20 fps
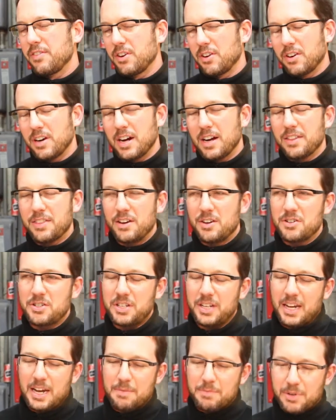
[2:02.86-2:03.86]
you're
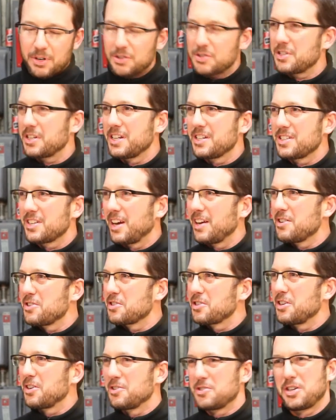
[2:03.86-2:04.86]
thirsty. I'm thirsty, so I
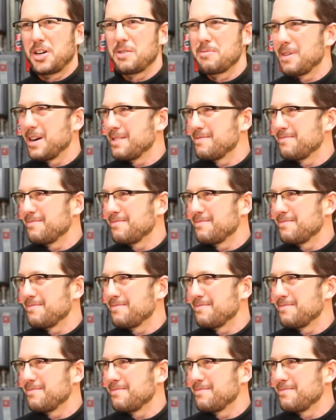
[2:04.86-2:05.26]
usually don't share mine.